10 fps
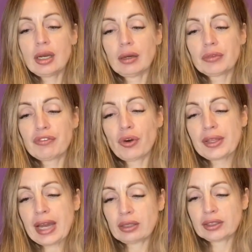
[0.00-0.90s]
The fourth
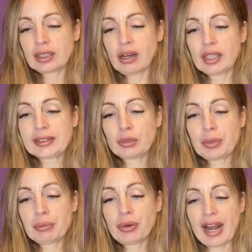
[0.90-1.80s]
house can also be
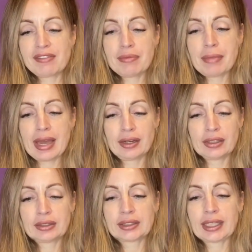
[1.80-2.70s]
private
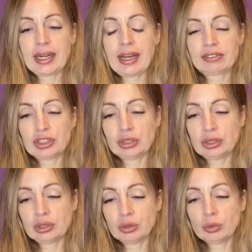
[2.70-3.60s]
matters that have to
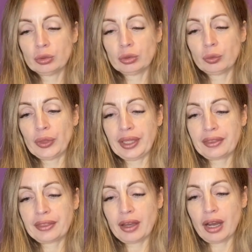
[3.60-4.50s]
do
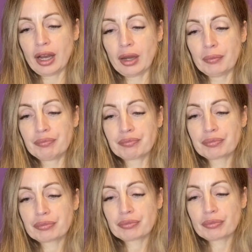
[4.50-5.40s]
with
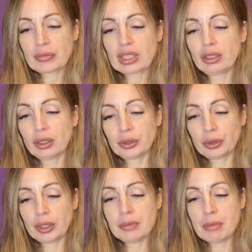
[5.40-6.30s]
your
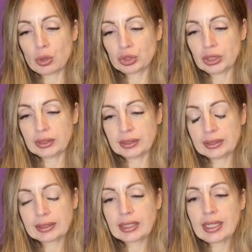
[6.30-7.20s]

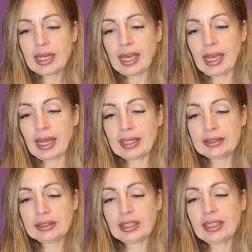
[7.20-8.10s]
emotions,
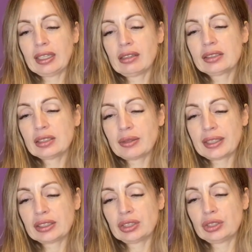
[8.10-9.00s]
and it also
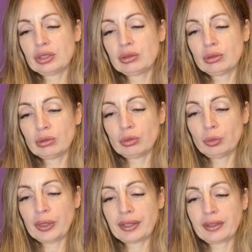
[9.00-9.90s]
has to do
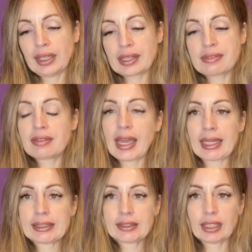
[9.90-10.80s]
with like
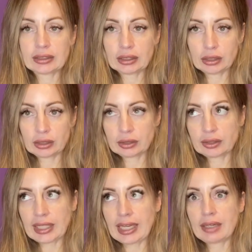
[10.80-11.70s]
ancestors
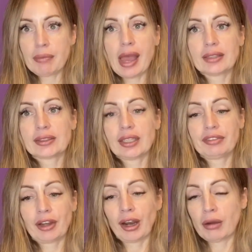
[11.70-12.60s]
and past life
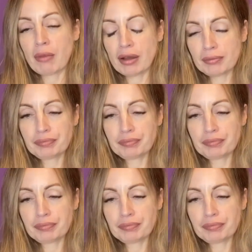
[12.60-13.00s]
karma.